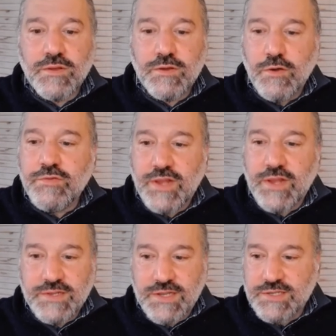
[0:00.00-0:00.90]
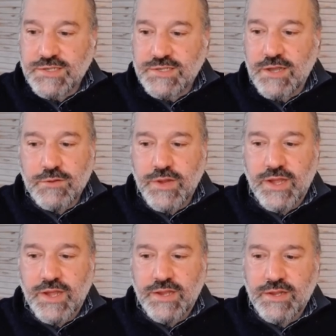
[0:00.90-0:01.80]
COVID has
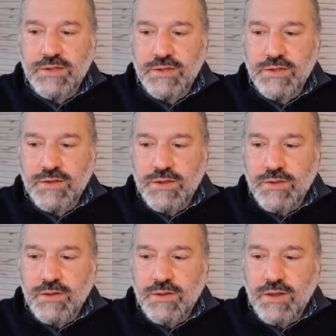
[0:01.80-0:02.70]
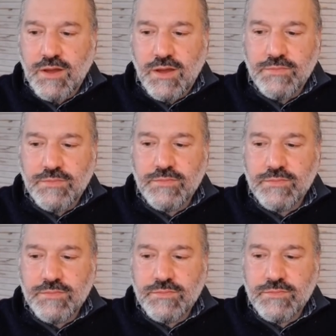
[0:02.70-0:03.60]
accelerated and
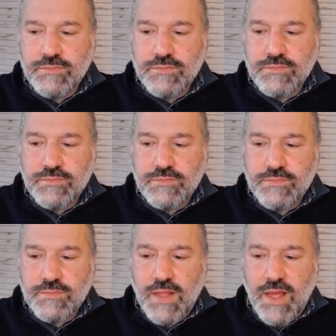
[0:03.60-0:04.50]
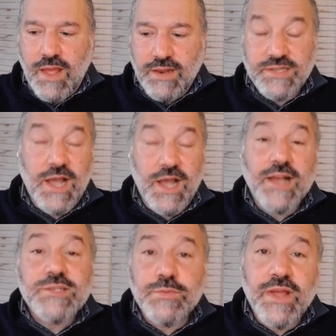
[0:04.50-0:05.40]

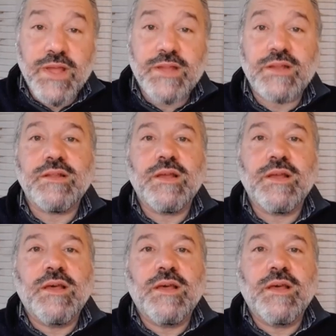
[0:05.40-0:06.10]
exacerbated